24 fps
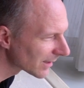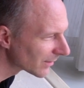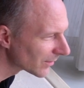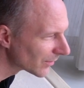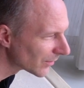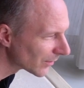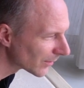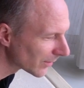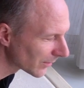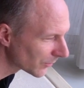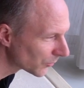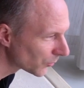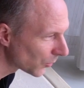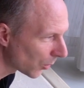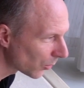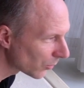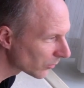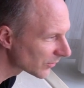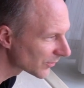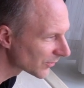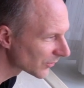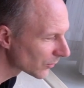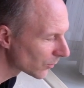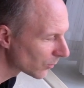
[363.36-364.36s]
and your
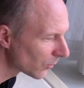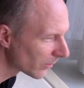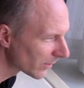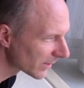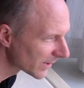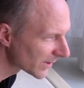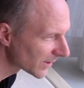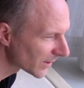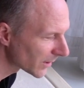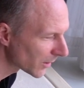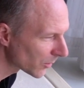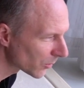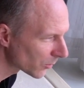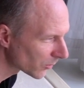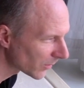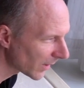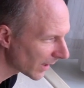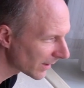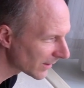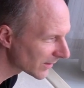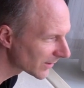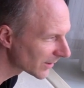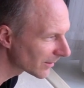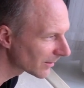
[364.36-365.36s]
nose towards the
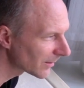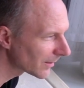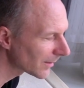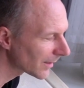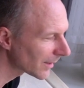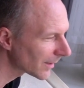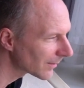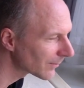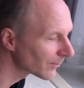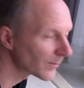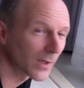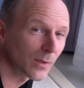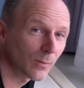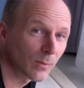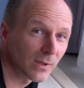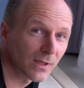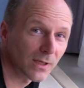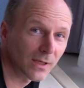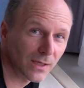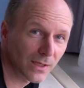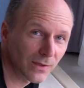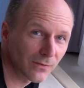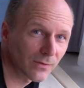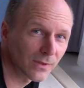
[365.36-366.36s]
horizon and maybe
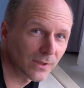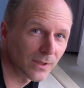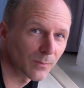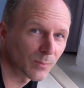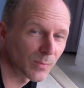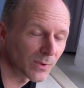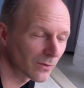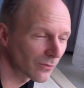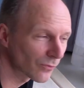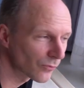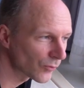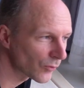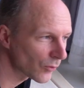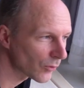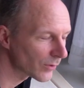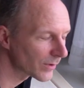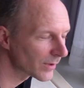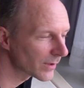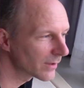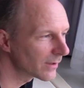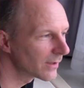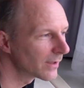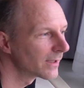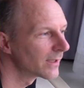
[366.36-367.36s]
even a bit
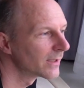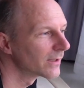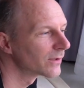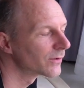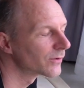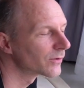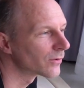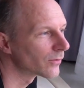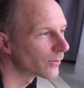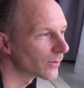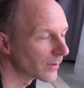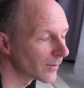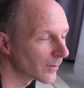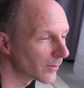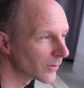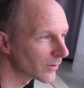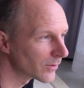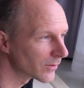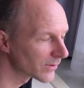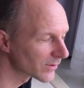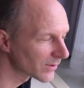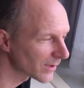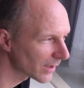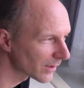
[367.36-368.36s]
further so
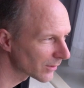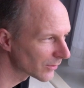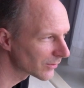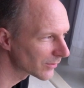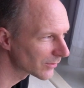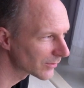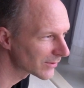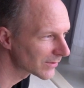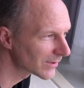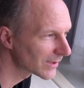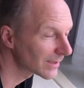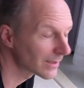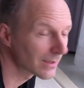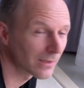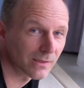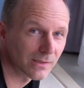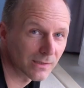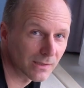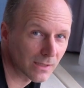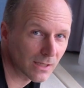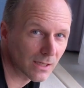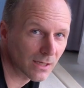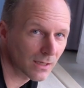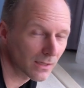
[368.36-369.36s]
you start to see the
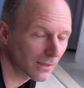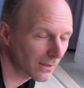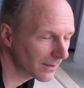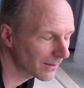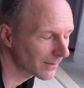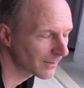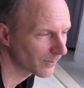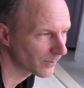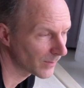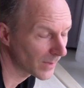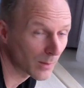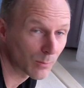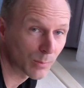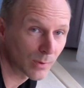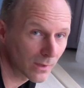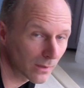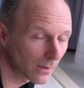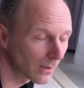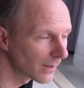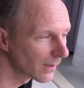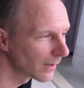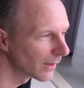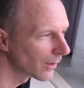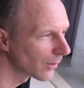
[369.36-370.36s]
ceiling
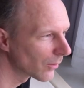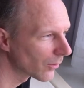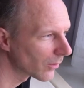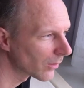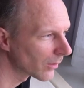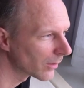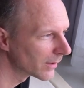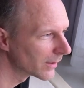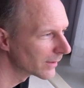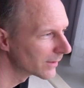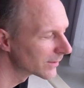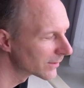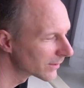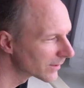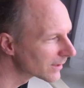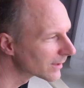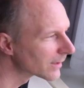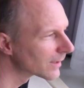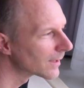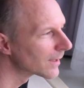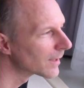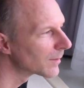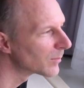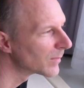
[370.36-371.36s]
maybe or
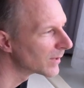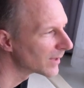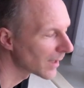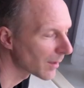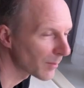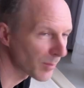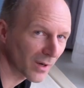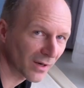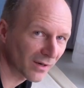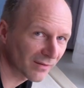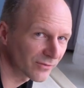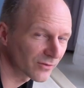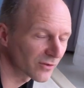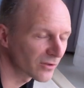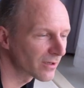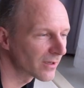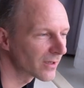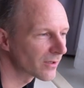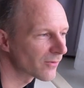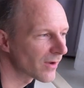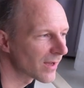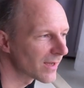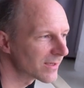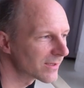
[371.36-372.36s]
just a little bit above the
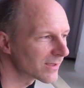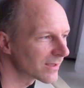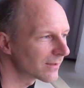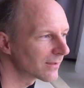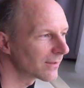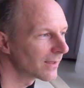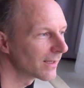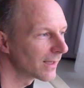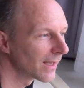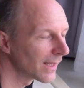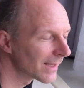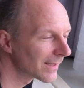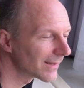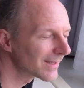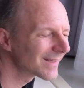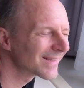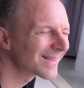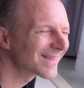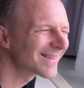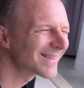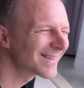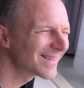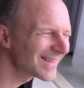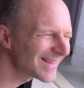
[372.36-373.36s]
horizon and
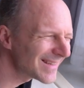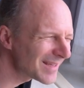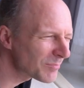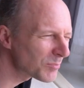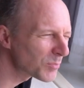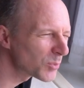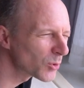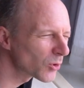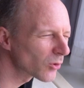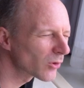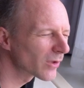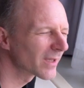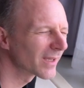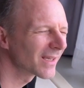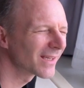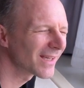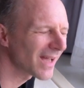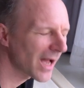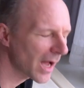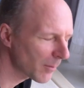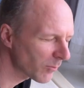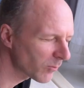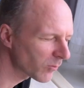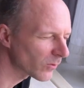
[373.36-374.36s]
then keep looking
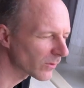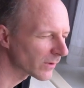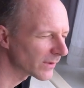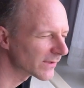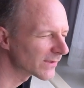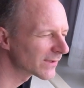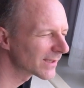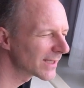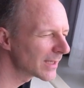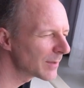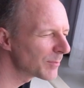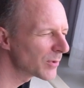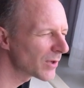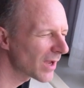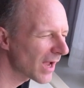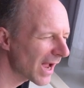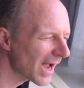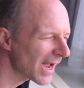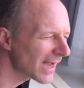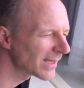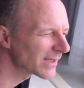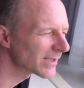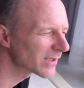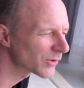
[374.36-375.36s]
upwards keep your
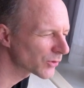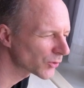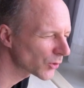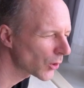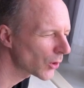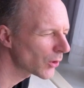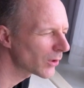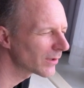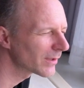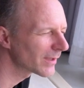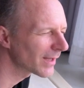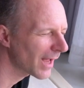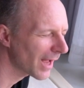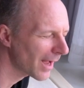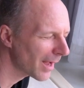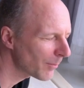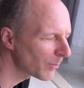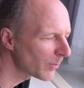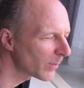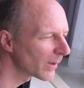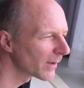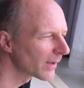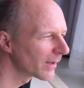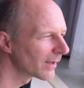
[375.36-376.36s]
eyes turned
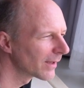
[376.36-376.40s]
up